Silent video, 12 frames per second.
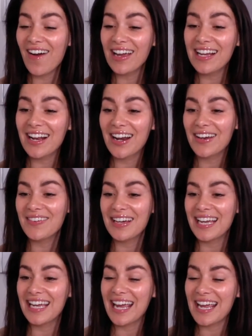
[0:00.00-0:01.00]
Hi,
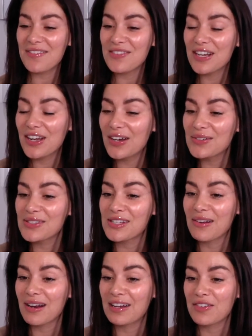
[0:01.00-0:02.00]
Chloe. Evening, girls. So
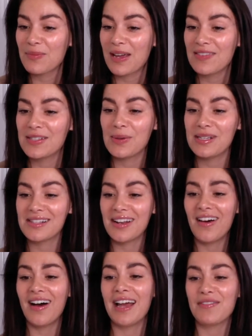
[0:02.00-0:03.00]
glad I've made this week's
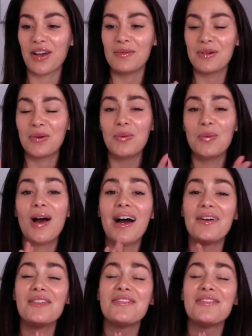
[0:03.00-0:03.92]
live. Hope you're all well.